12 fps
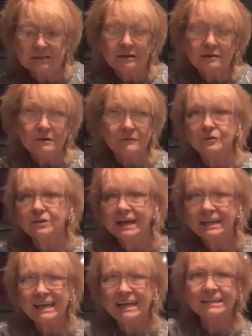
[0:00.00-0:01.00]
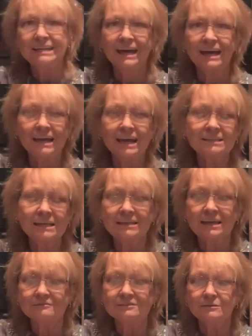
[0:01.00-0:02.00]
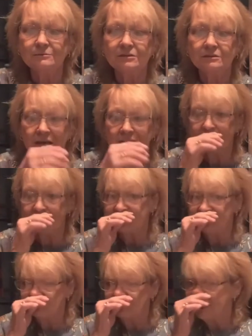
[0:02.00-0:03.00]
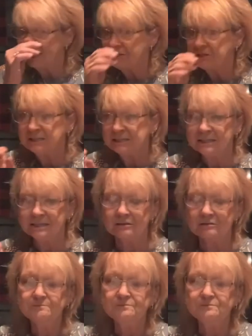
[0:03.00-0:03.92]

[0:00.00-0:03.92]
But for $9.99, I thought that was a really good deal.